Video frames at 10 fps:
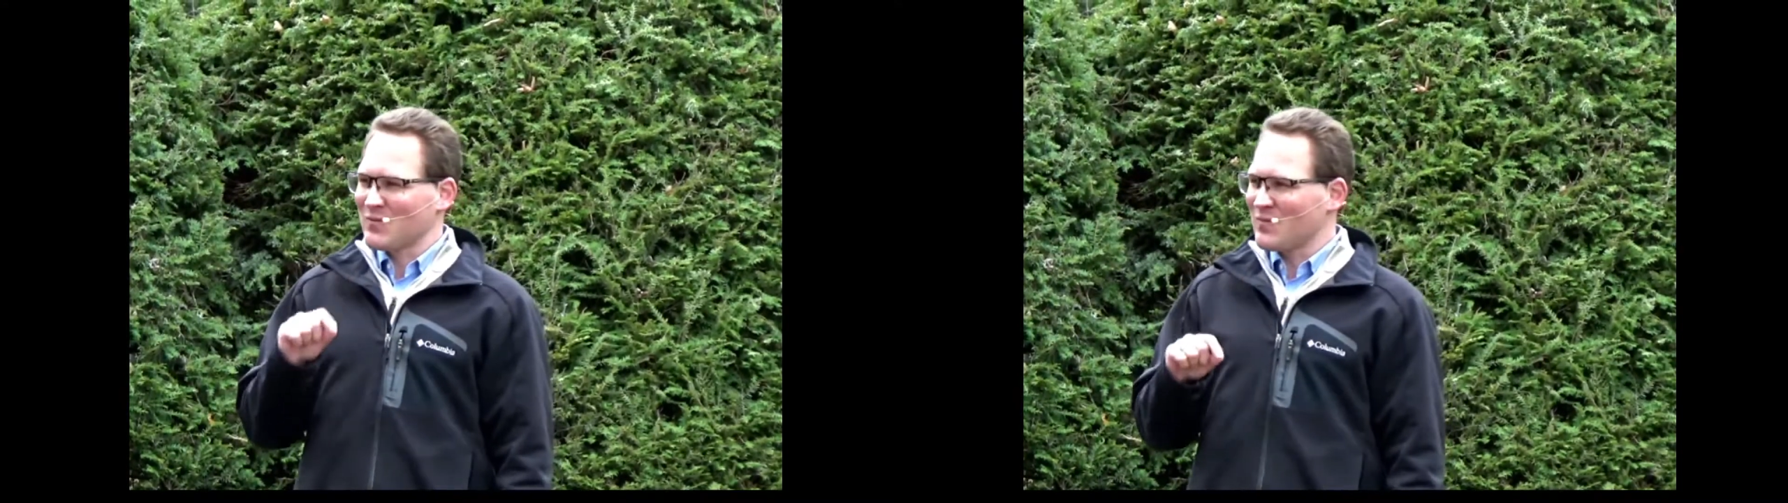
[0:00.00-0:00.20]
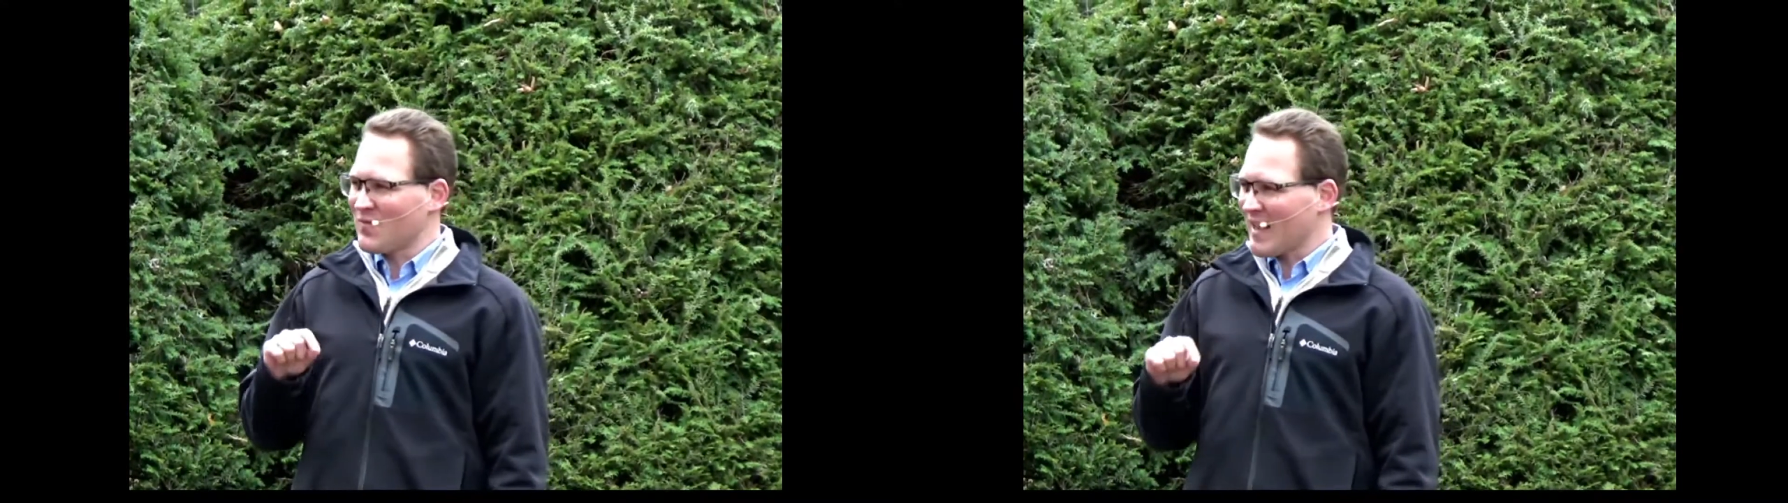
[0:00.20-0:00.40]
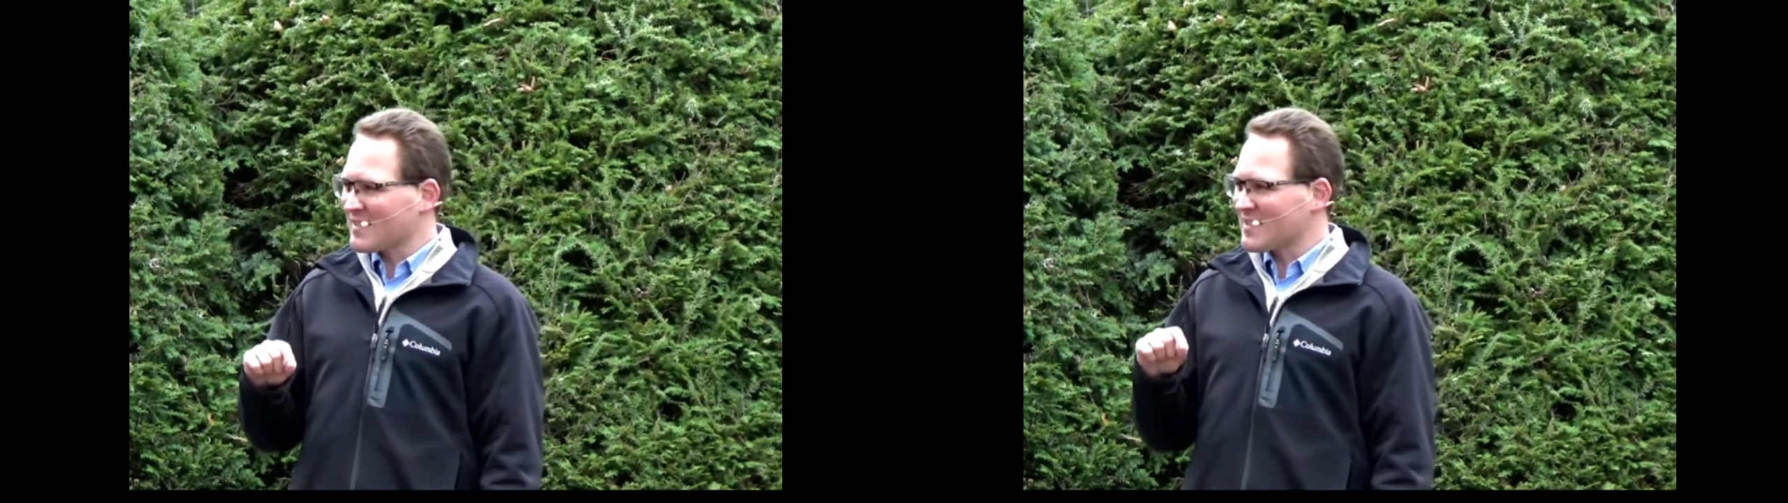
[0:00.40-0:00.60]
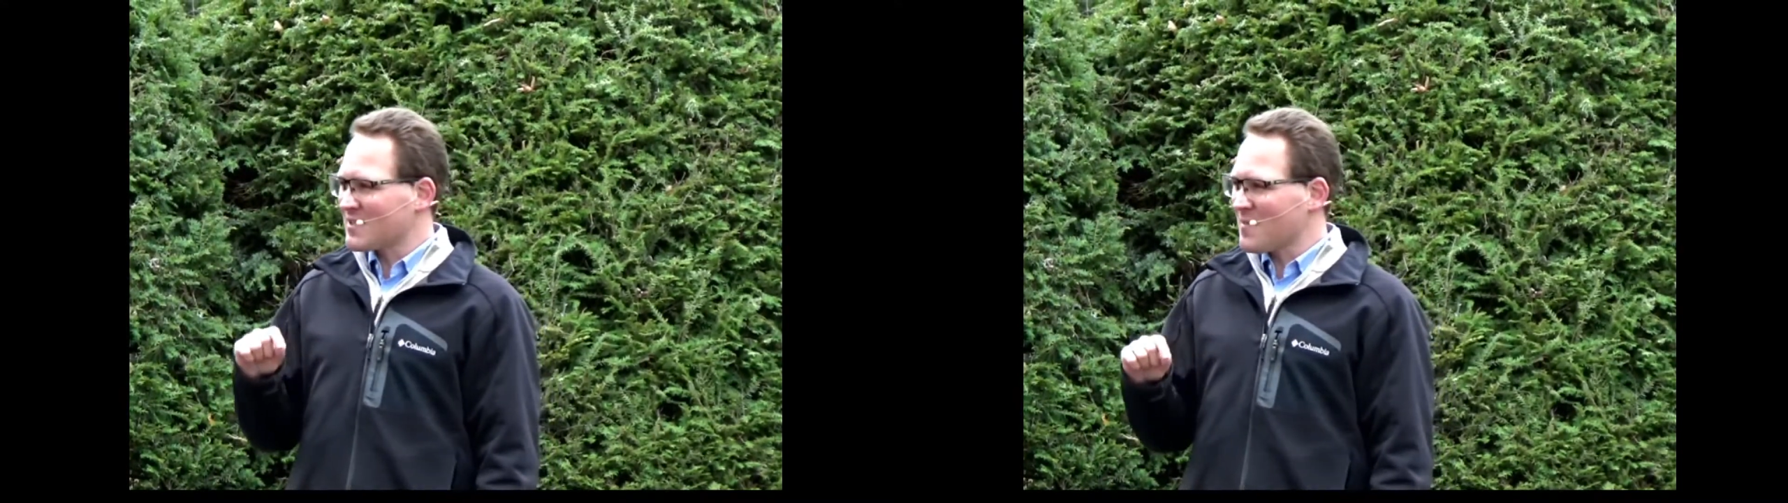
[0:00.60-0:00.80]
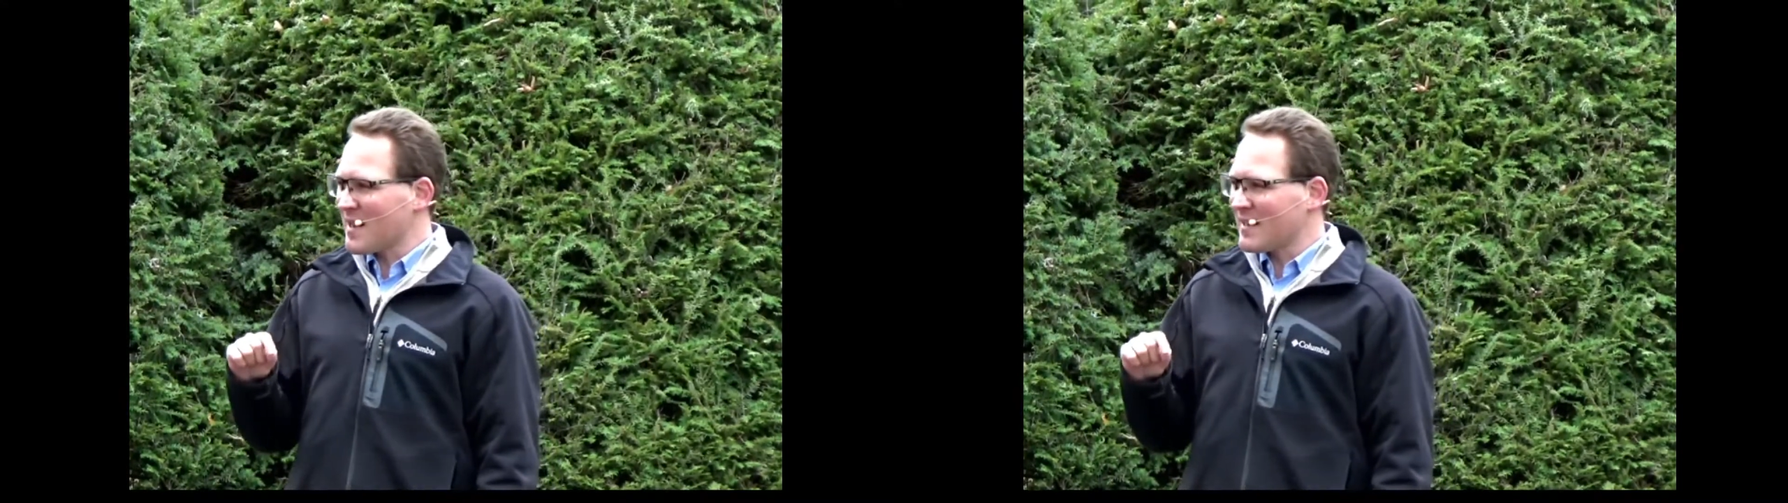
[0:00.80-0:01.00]
invest
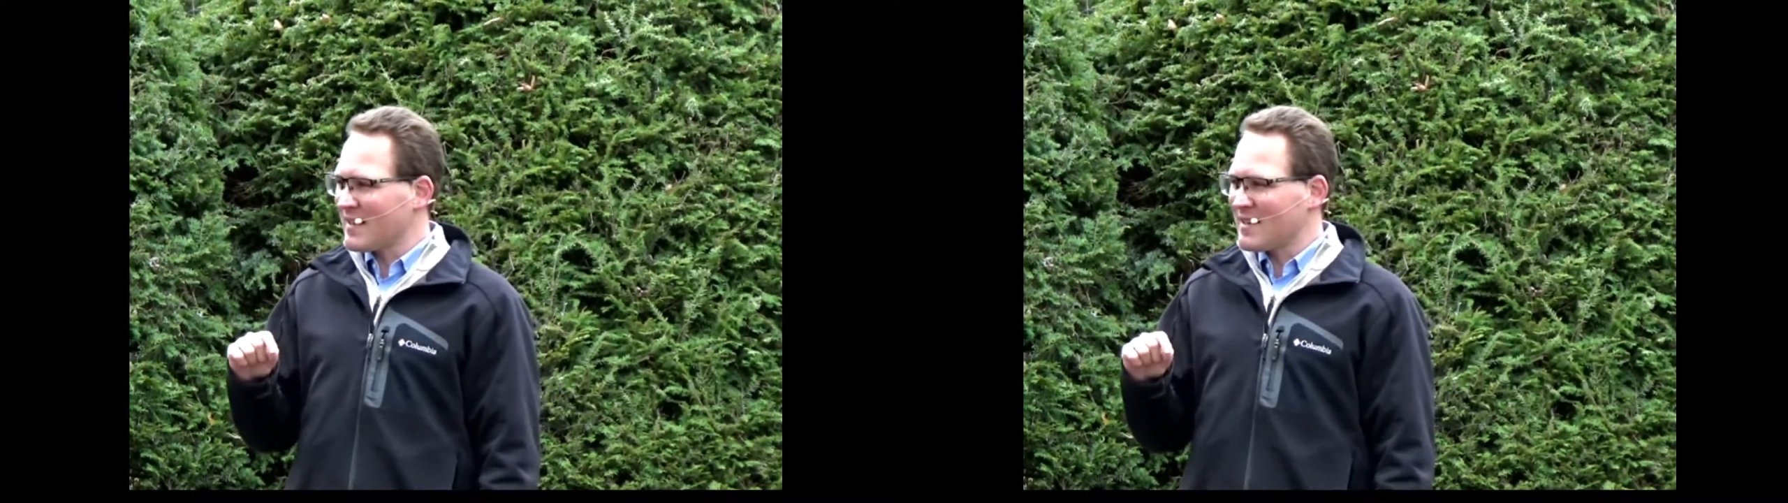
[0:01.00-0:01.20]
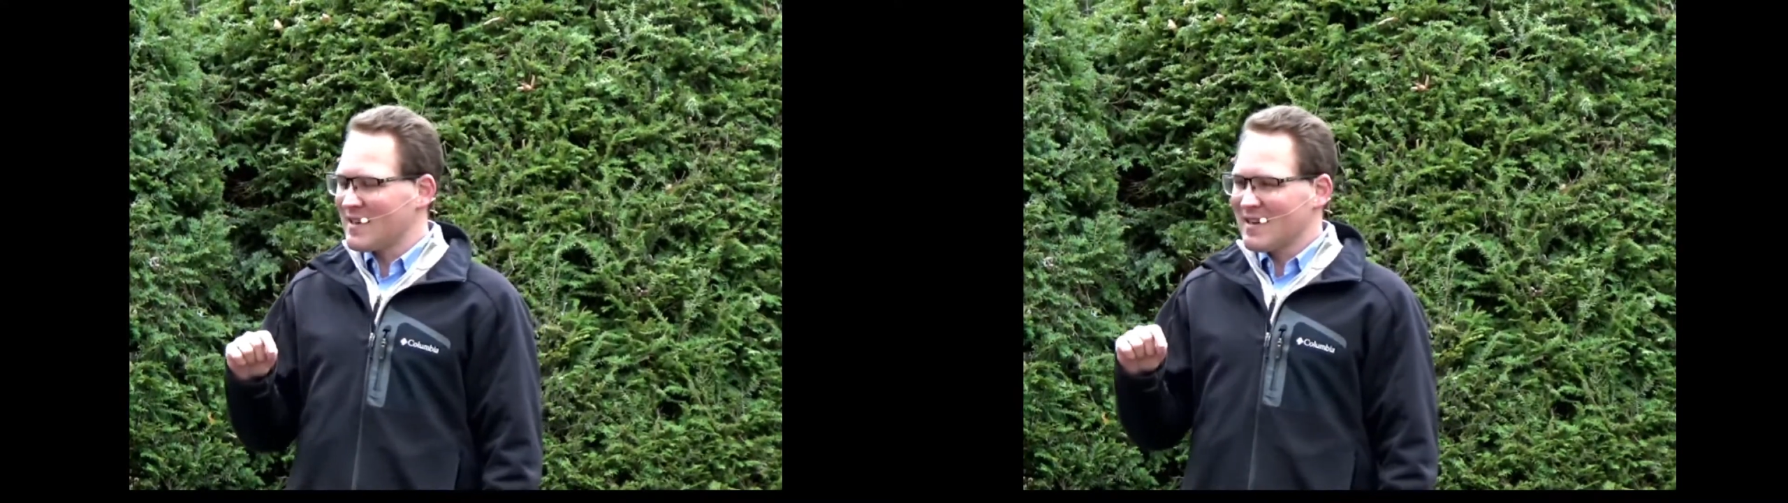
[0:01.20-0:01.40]
his money